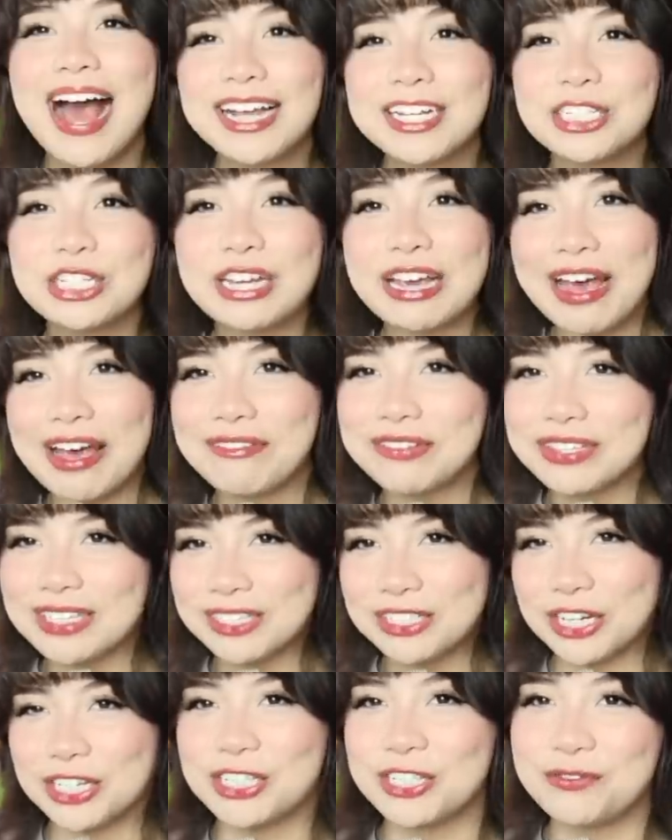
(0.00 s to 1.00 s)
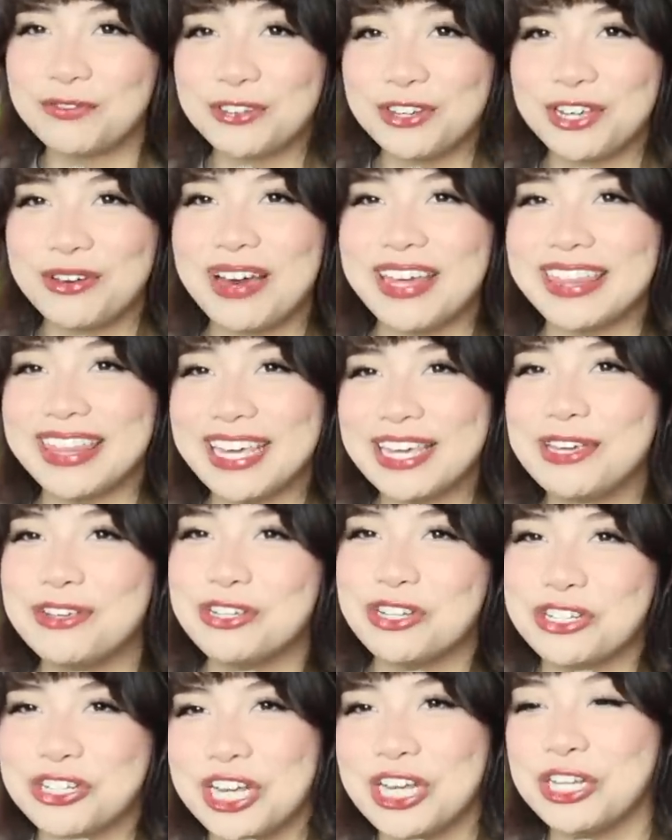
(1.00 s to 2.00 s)
Actually, I have a suggestion for you. I think you
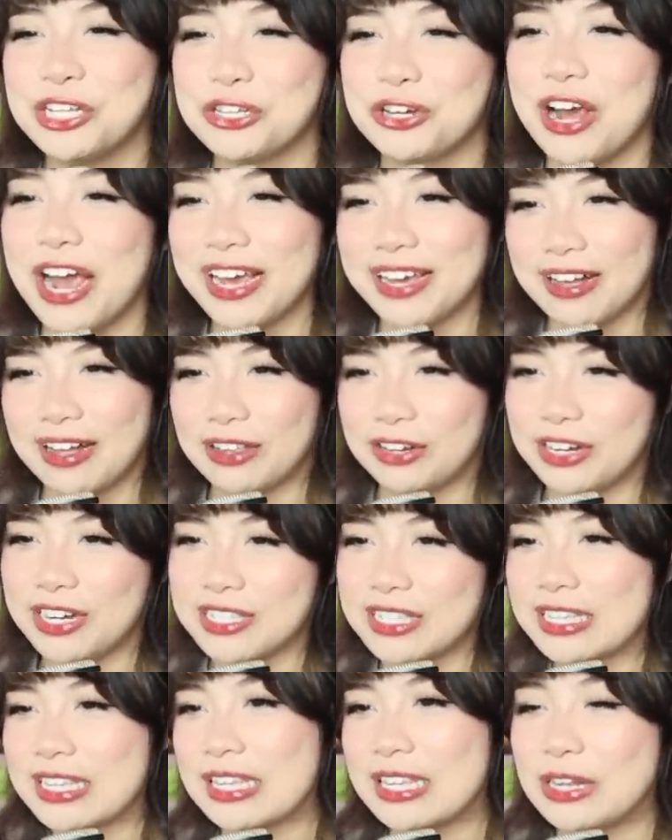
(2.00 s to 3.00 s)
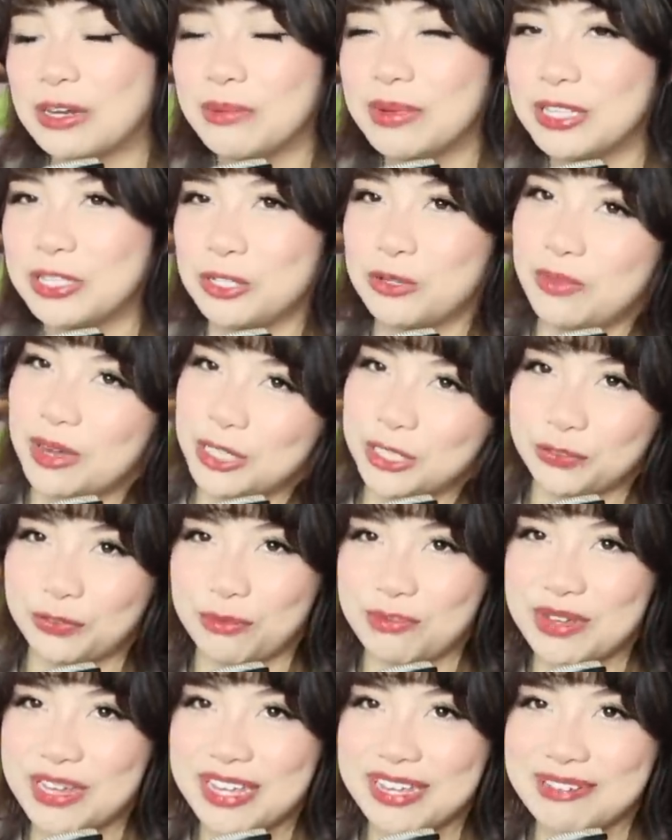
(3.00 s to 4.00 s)
should change your eye color because it's a little bit too much for
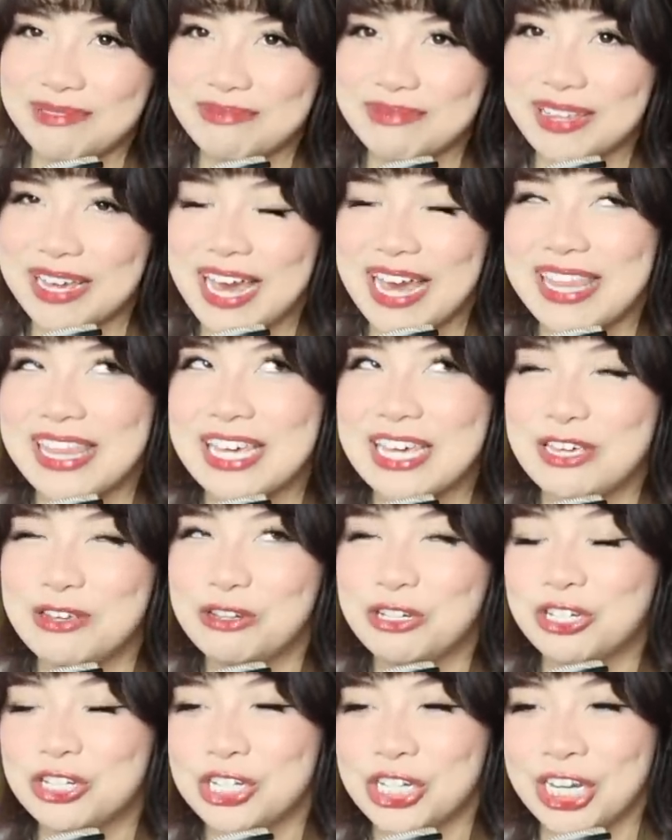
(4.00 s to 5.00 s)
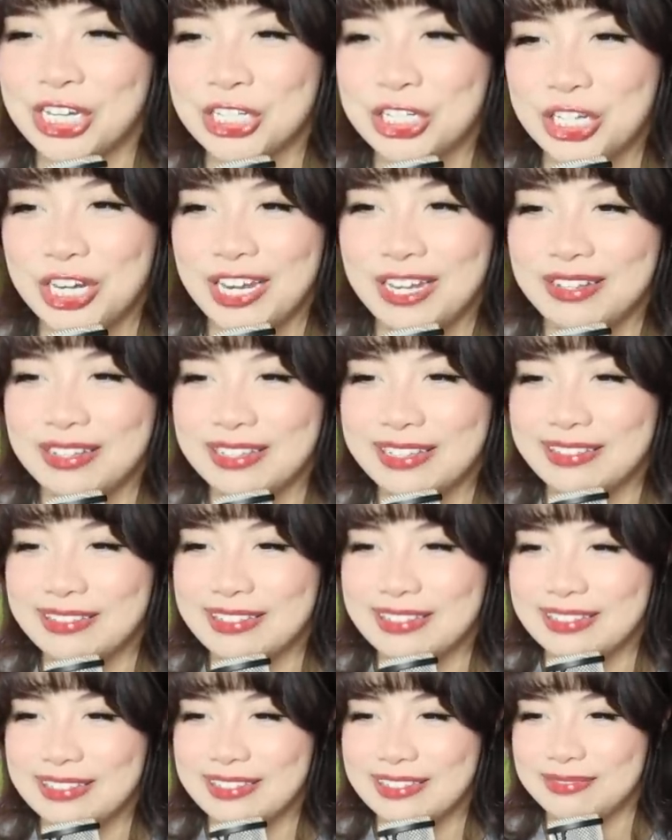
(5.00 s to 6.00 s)
me. Like, I think you should change it
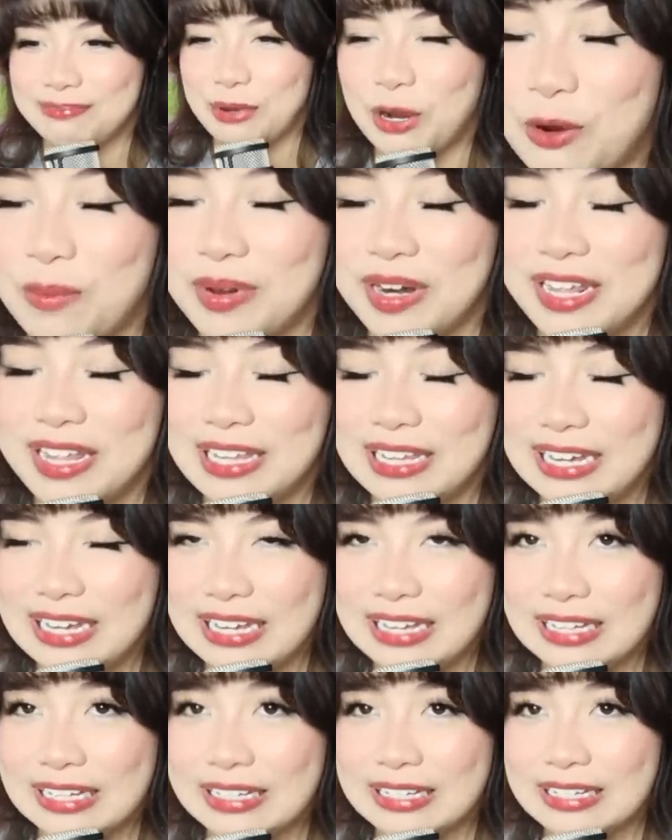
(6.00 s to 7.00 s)
permanently.